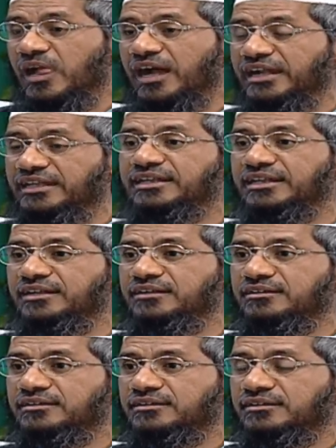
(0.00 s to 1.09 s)
until
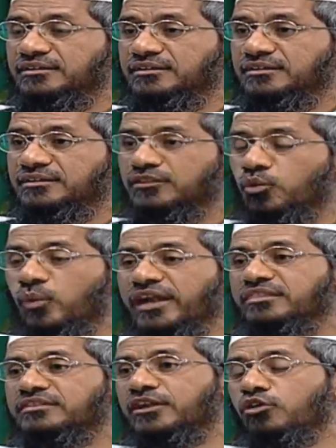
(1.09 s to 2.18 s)
the
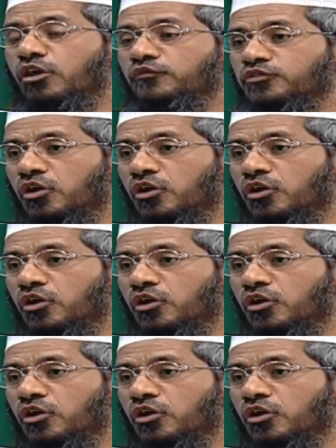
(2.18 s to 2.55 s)
white thread of